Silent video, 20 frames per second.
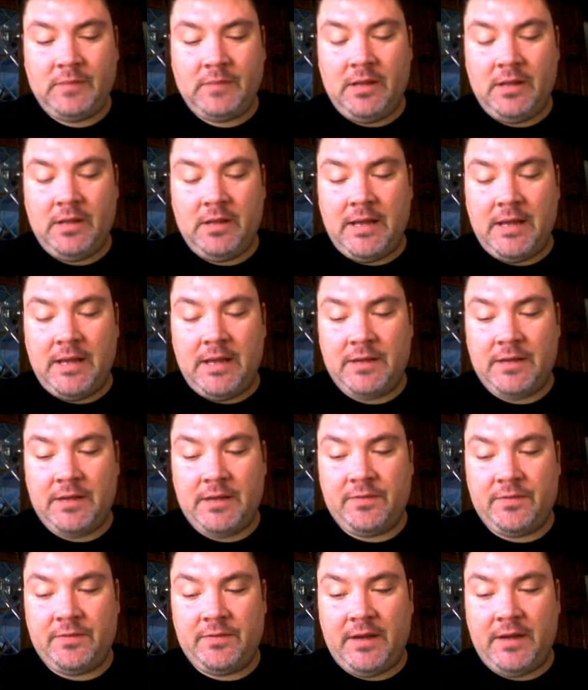And as
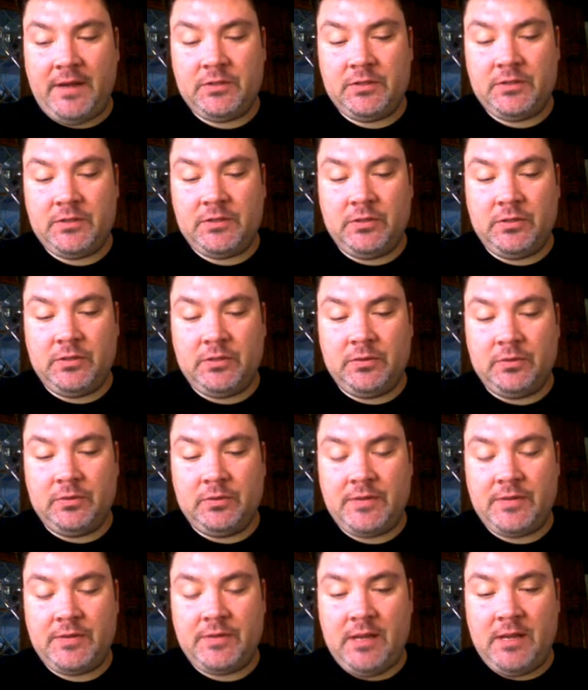the fight ensues,
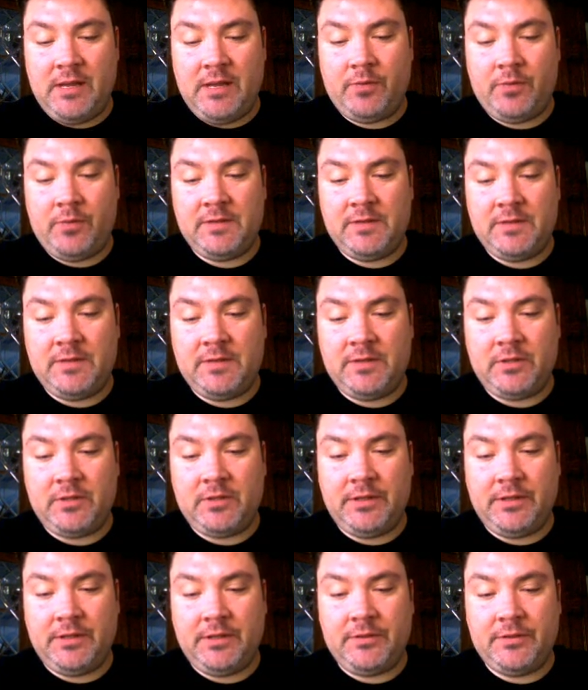the priest
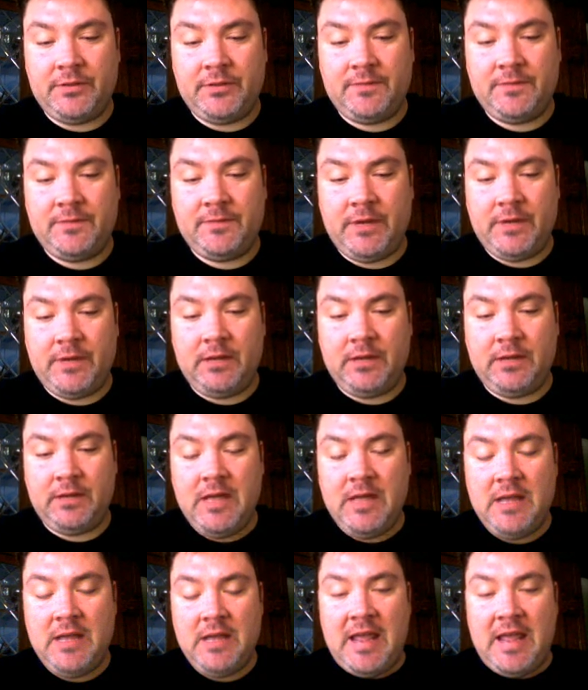eventually loses footing